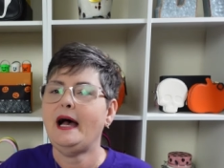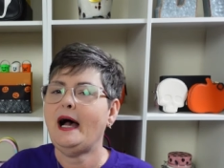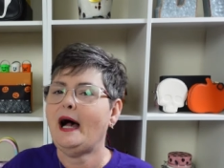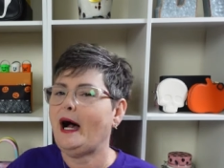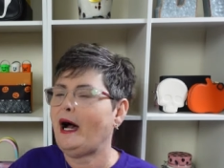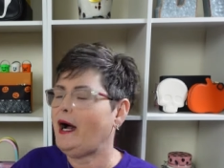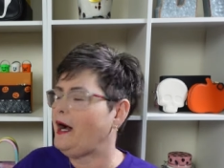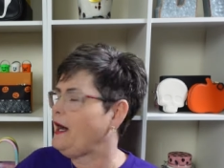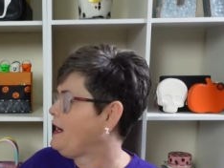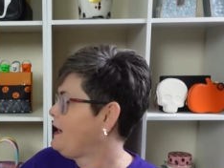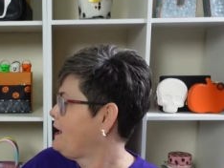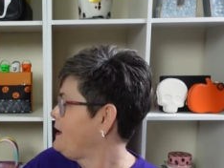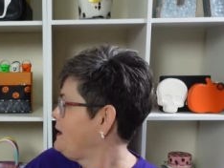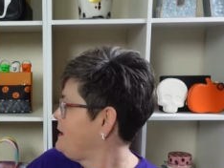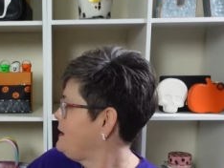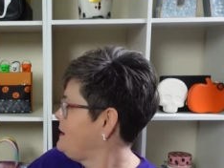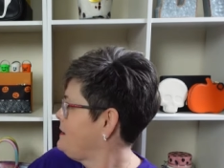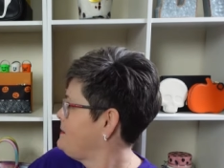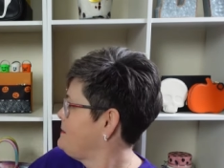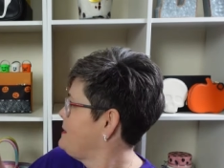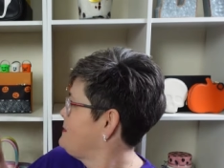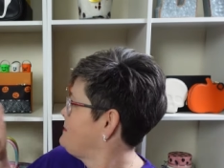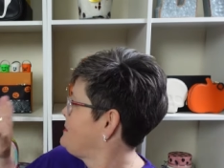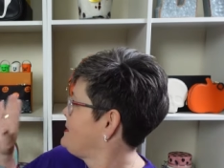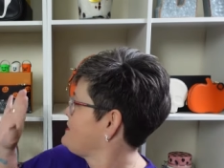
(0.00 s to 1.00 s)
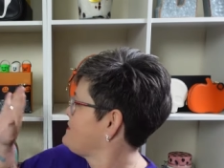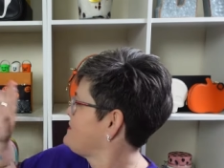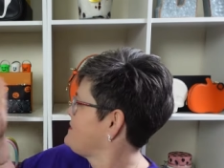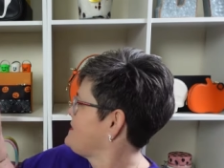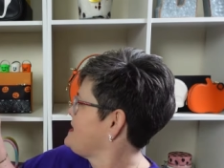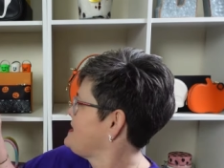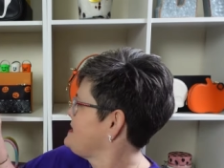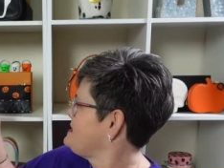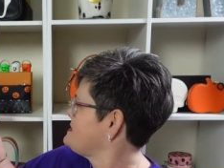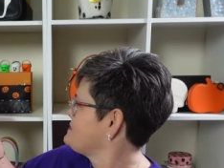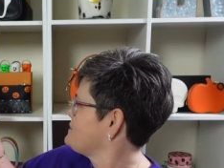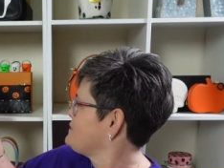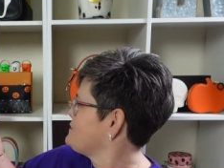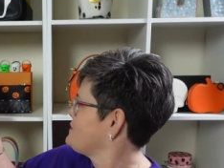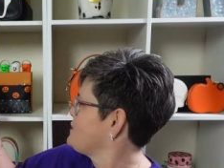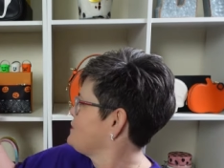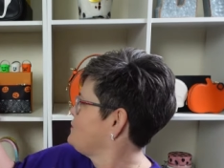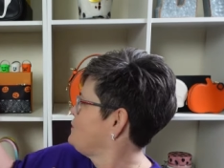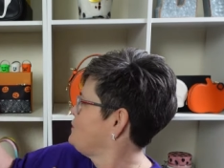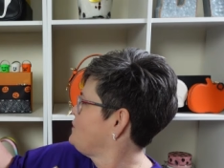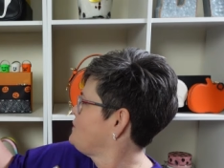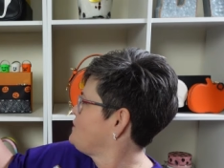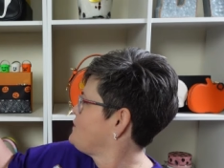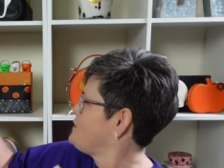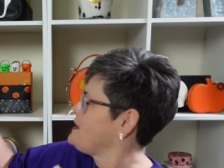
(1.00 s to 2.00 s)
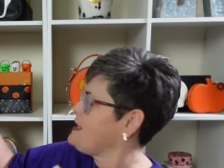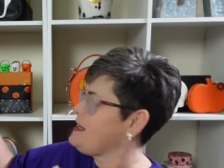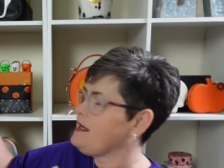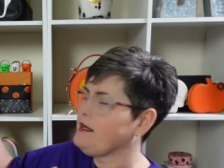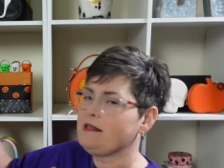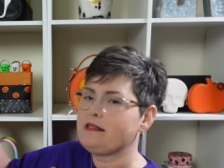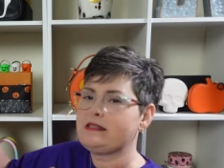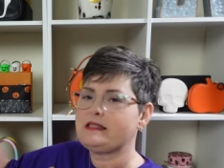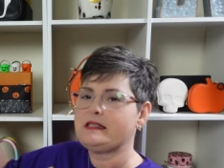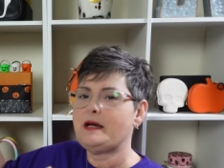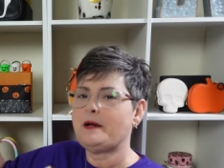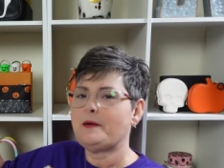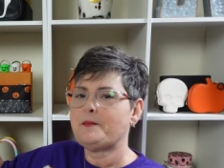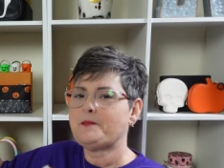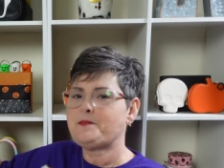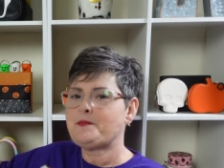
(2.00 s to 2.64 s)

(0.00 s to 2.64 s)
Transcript: But these are the cool things.